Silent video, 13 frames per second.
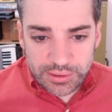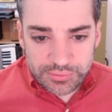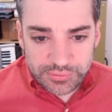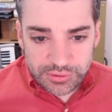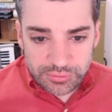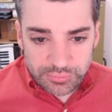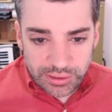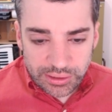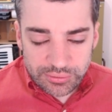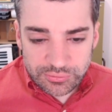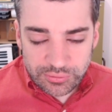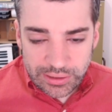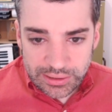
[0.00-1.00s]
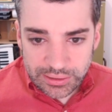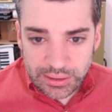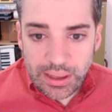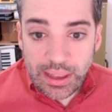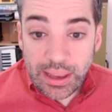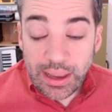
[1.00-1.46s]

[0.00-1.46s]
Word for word: is unique to eighty.